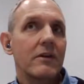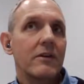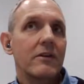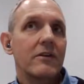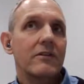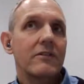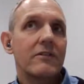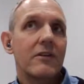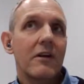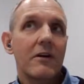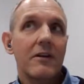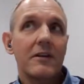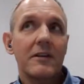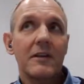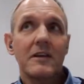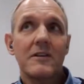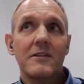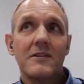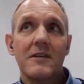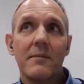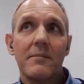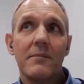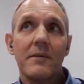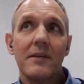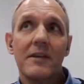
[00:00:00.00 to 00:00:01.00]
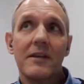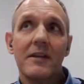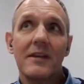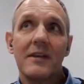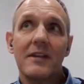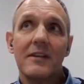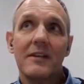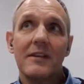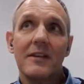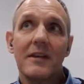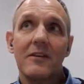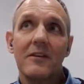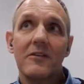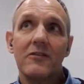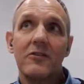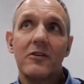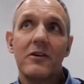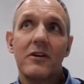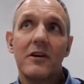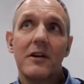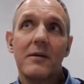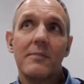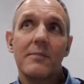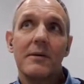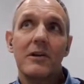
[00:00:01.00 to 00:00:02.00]
So I think some of the key things you're
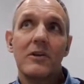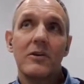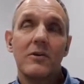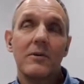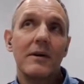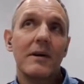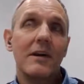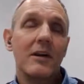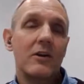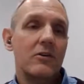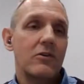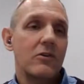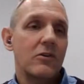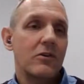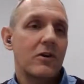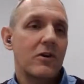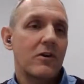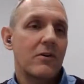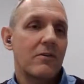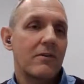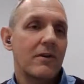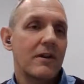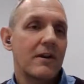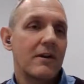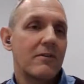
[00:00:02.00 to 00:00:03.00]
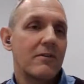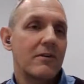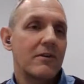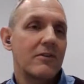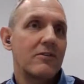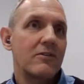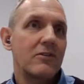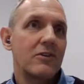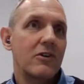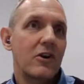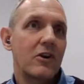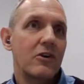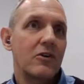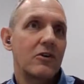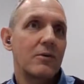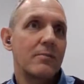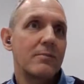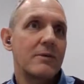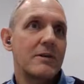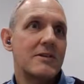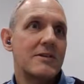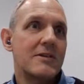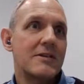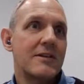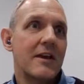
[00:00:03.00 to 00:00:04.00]
going to be doing in your career is, you'll be
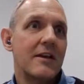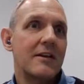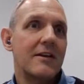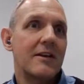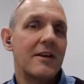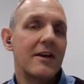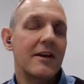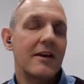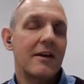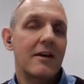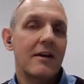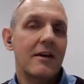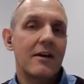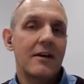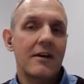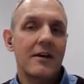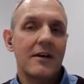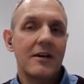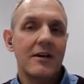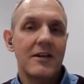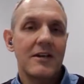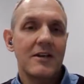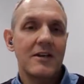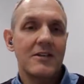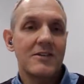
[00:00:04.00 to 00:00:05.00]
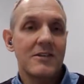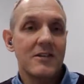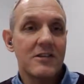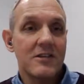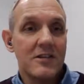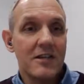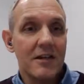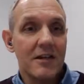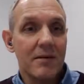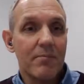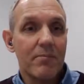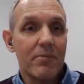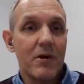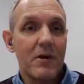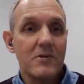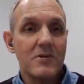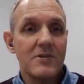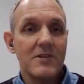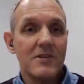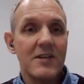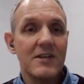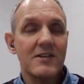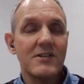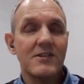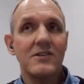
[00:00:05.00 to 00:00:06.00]
studying existing
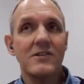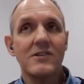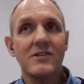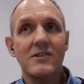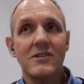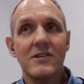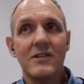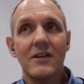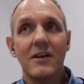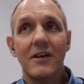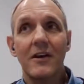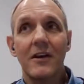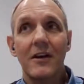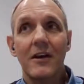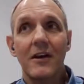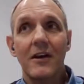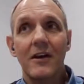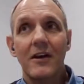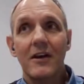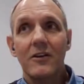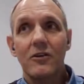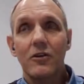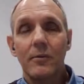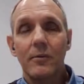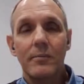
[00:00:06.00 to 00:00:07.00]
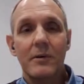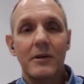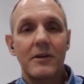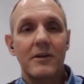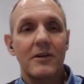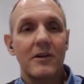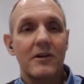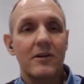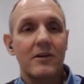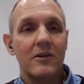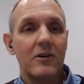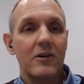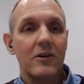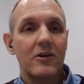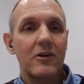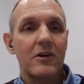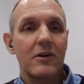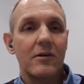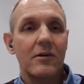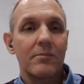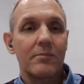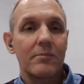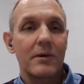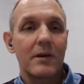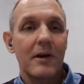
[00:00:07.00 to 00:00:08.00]
processes. You'll
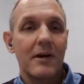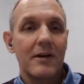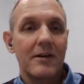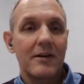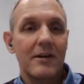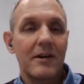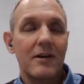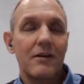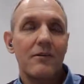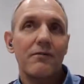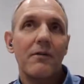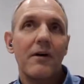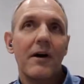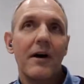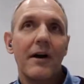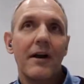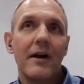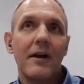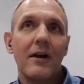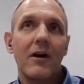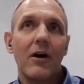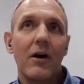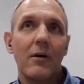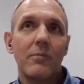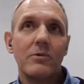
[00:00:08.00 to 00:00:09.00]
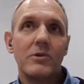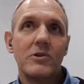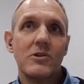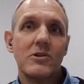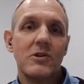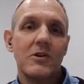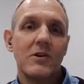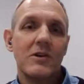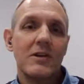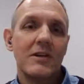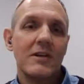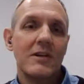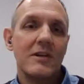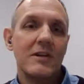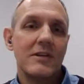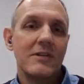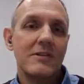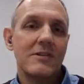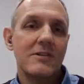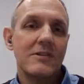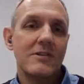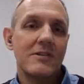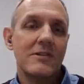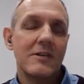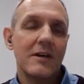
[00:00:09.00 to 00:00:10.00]
be identifying
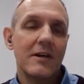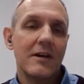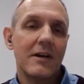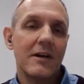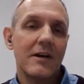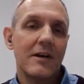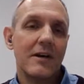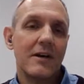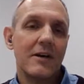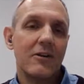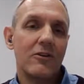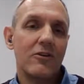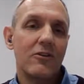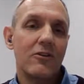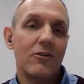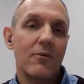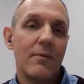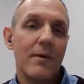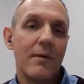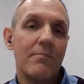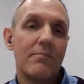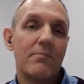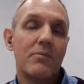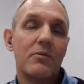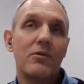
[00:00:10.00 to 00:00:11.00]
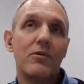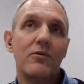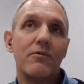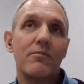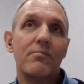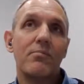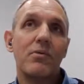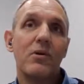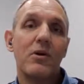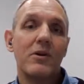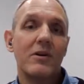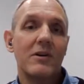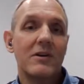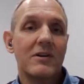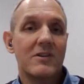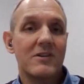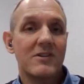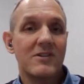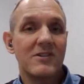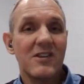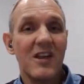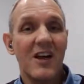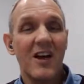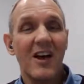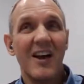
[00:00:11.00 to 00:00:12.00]
opportunities to improve product
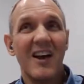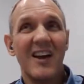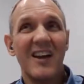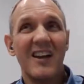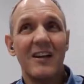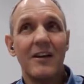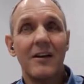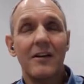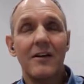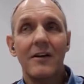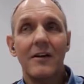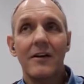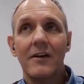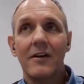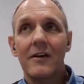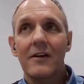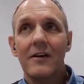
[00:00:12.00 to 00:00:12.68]
design,